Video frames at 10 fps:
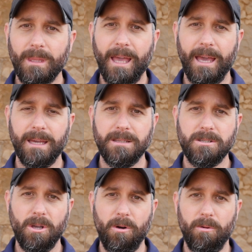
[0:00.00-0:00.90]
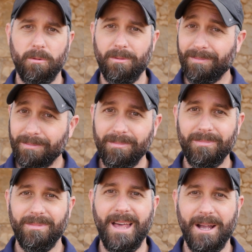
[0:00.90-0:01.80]
And so
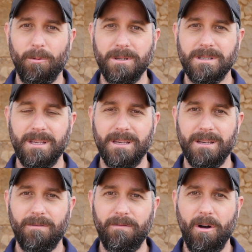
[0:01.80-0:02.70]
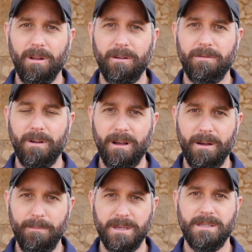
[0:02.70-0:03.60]
that was the fall of
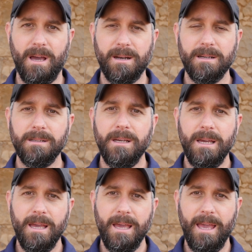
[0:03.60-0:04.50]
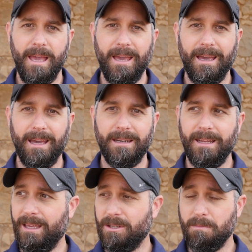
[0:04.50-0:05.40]
Masada, and
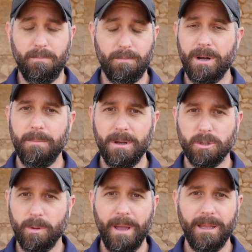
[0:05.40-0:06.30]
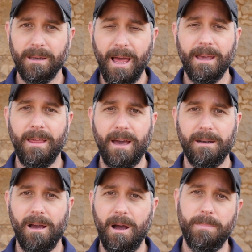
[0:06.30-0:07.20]
it pretty much remained like that
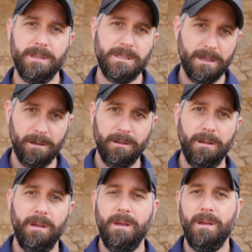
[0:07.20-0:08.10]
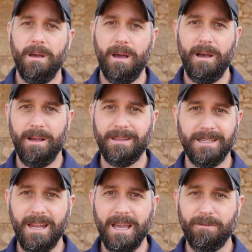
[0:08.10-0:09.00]
up until
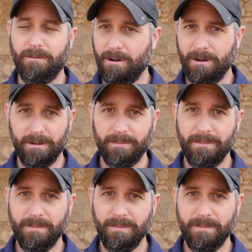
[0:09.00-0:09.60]
today. For